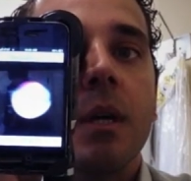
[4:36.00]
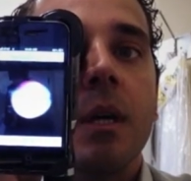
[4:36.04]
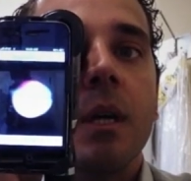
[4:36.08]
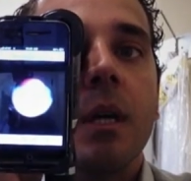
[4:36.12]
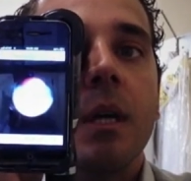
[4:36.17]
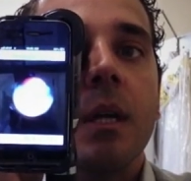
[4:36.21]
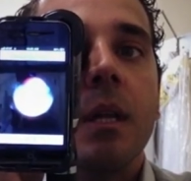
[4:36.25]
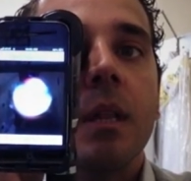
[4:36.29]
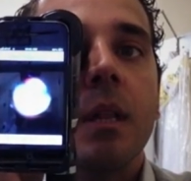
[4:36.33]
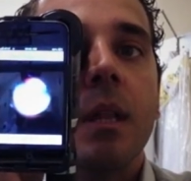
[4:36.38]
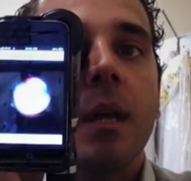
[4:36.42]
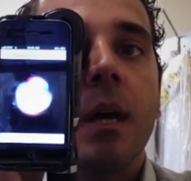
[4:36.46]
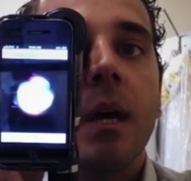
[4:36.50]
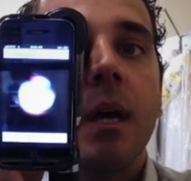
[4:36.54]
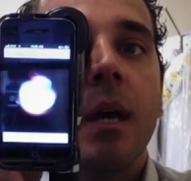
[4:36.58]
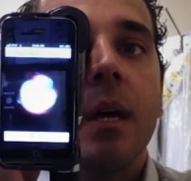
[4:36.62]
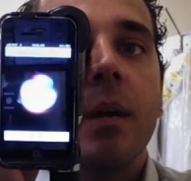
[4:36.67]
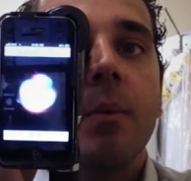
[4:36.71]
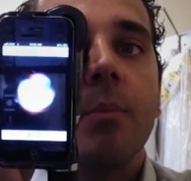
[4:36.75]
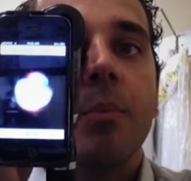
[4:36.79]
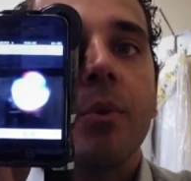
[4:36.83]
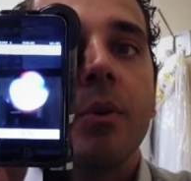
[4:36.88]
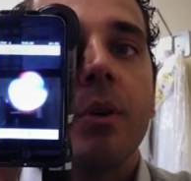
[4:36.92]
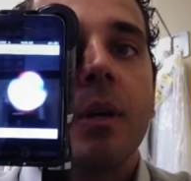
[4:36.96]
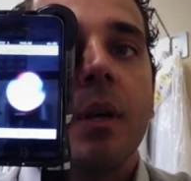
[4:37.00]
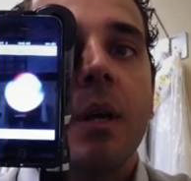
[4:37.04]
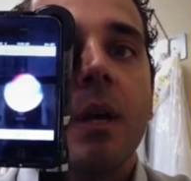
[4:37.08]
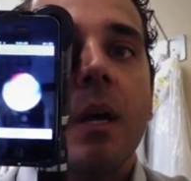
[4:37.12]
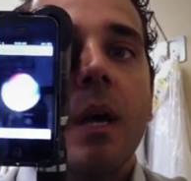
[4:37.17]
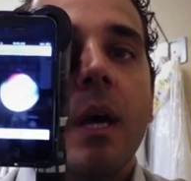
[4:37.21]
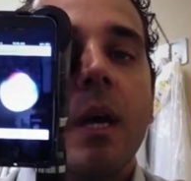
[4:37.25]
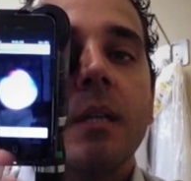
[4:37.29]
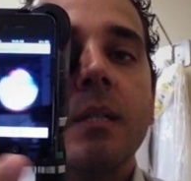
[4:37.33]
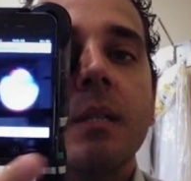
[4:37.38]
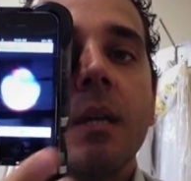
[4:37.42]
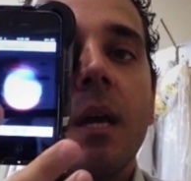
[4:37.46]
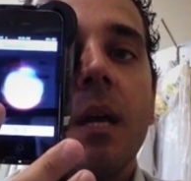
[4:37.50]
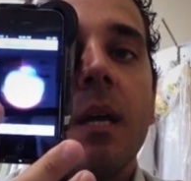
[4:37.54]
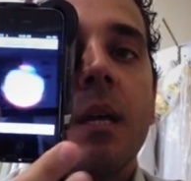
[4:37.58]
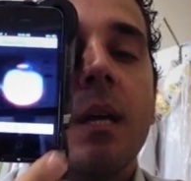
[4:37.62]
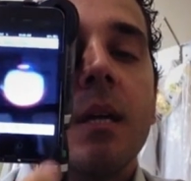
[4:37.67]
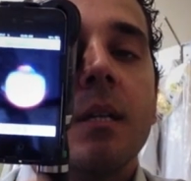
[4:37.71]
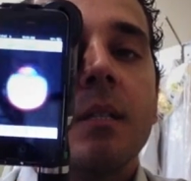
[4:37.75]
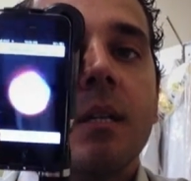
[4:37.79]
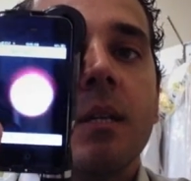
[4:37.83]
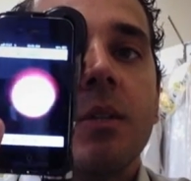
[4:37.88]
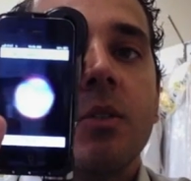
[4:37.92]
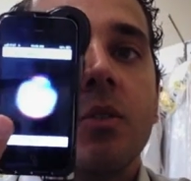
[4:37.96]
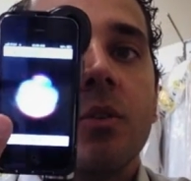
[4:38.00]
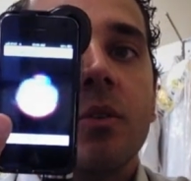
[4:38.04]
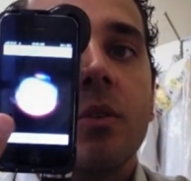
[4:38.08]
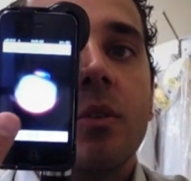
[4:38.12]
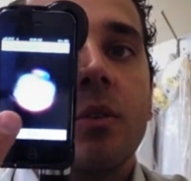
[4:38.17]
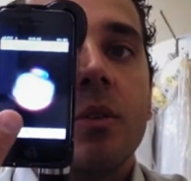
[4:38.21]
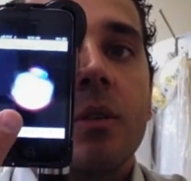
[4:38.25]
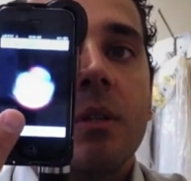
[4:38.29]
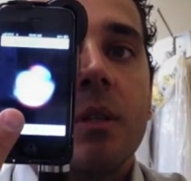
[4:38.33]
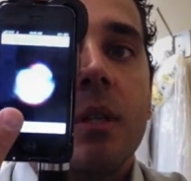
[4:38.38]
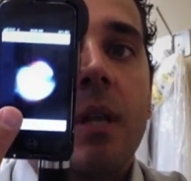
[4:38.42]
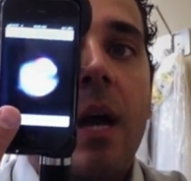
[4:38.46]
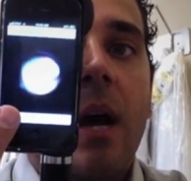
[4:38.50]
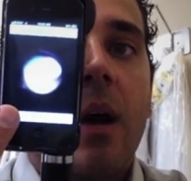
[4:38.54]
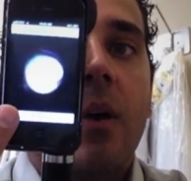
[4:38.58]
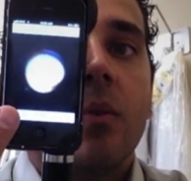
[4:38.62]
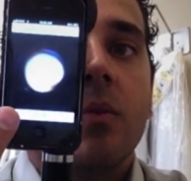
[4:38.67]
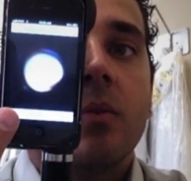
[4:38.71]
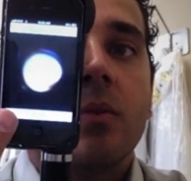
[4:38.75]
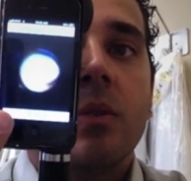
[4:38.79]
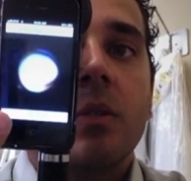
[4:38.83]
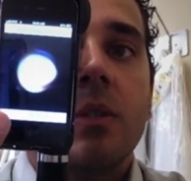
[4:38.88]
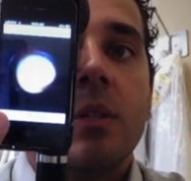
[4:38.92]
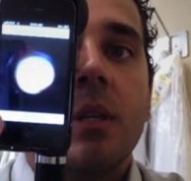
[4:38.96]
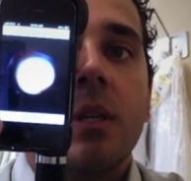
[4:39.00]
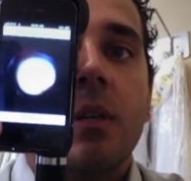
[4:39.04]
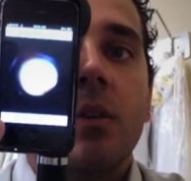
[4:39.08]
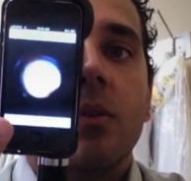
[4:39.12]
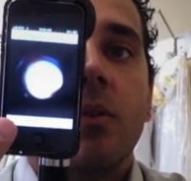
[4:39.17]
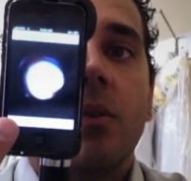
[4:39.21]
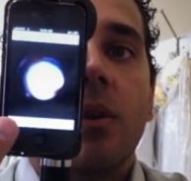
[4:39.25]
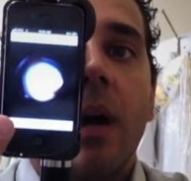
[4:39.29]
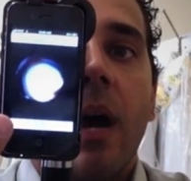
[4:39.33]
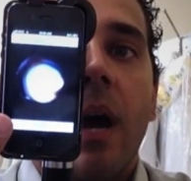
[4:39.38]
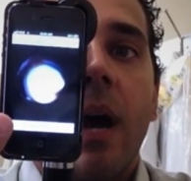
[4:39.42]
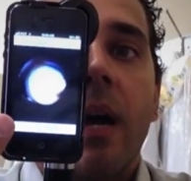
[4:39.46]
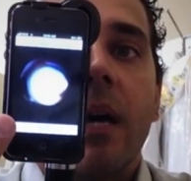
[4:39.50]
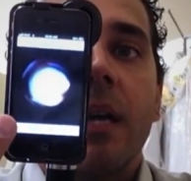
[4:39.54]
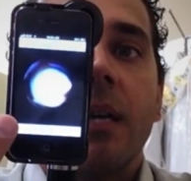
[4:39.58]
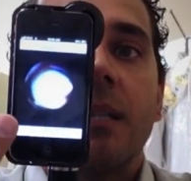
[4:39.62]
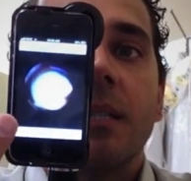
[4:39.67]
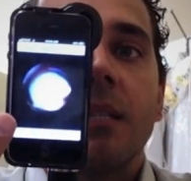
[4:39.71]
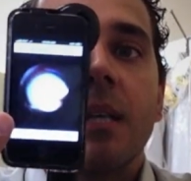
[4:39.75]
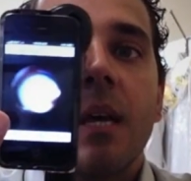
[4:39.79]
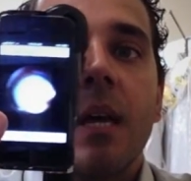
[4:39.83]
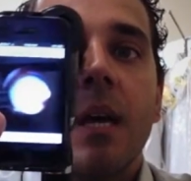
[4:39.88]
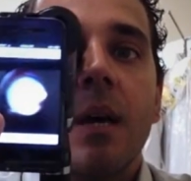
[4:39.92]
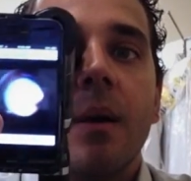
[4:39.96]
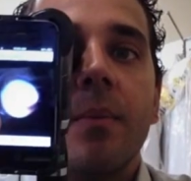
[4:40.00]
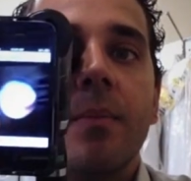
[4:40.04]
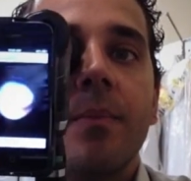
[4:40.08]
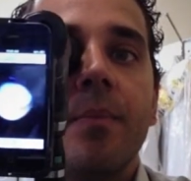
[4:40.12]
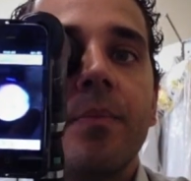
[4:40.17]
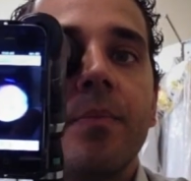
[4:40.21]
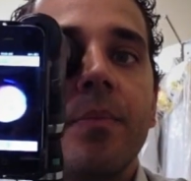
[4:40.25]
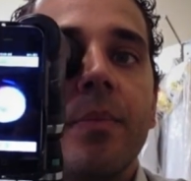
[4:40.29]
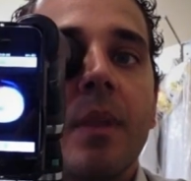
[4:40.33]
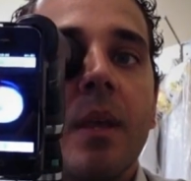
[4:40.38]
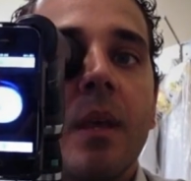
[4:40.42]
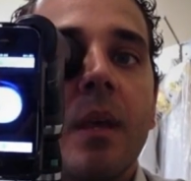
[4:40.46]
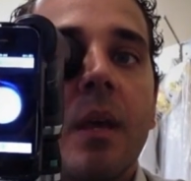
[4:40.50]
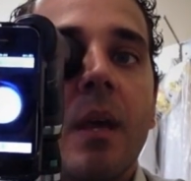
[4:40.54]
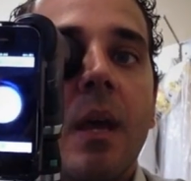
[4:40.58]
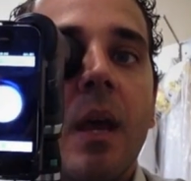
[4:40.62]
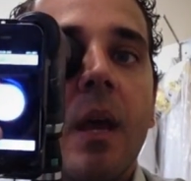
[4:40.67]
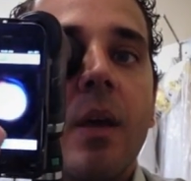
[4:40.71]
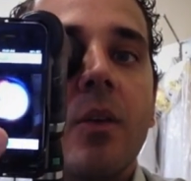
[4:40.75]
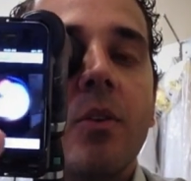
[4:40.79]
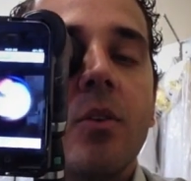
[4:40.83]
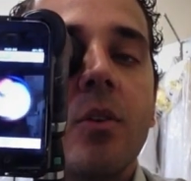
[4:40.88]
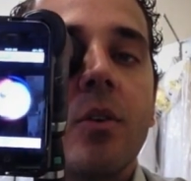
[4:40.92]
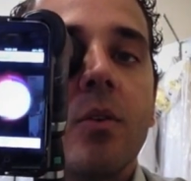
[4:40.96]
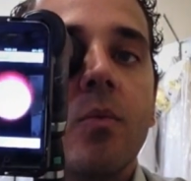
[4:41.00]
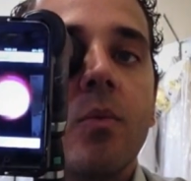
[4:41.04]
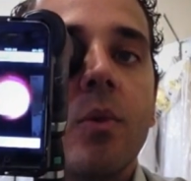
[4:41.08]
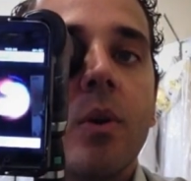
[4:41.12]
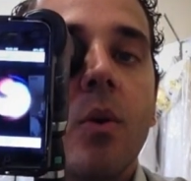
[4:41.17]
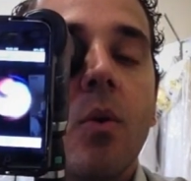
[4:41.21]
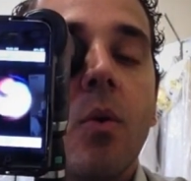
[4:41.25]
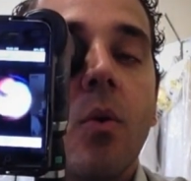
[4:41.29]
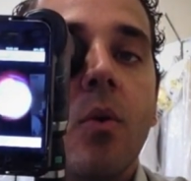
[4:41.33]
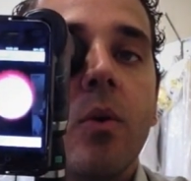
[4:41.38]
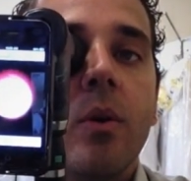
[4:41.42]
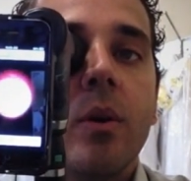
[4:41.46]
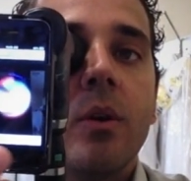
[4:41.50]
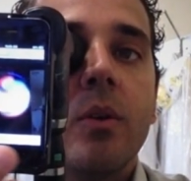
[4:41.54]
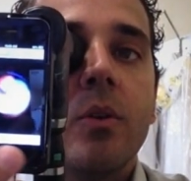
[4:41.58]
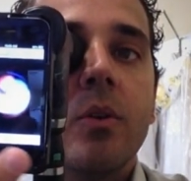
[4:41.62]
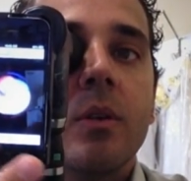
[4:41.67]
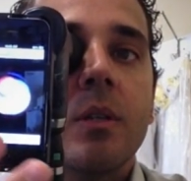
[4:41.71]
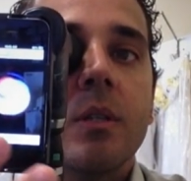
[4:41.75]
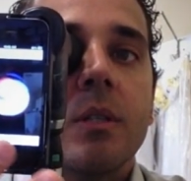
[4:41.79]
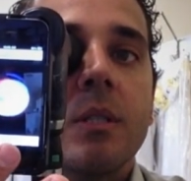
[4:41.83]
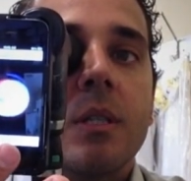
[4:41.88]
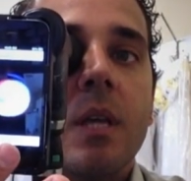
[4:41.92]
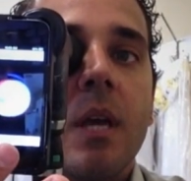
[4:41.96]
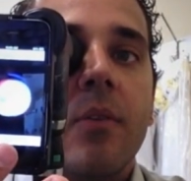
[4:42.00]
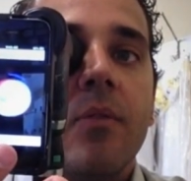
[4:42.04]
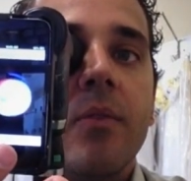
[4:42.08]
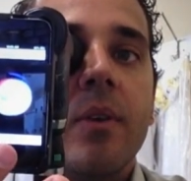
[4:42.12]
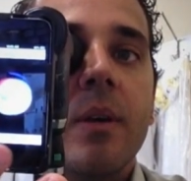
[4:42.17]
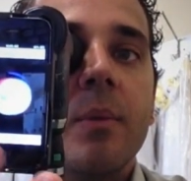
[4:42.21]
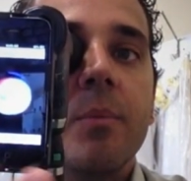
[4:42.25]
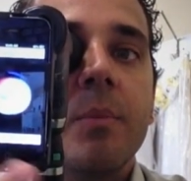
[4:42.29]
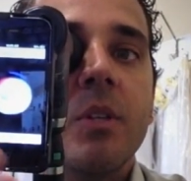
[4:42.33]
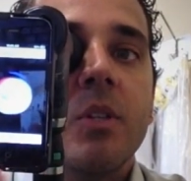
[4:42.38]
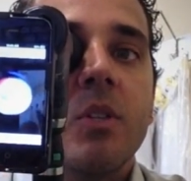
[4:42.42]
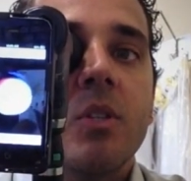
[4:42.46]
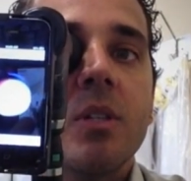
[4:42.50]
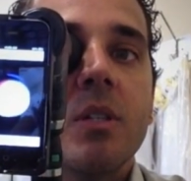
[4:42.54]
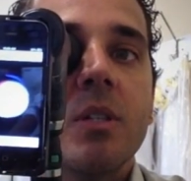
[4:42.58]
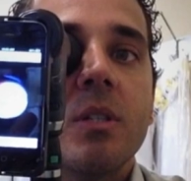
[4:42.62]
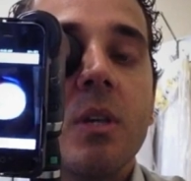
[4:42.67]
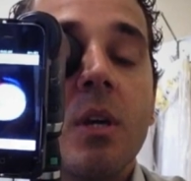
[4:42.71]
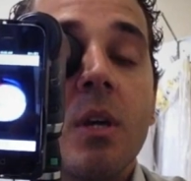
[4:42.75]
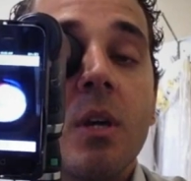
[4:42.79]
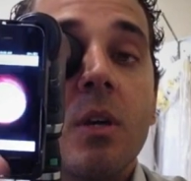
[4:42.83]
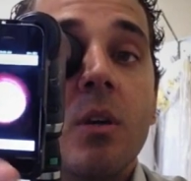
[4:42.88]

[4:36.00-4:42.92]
in line, but it's, essentially you can now see your eye exam and you can record it, you can save images,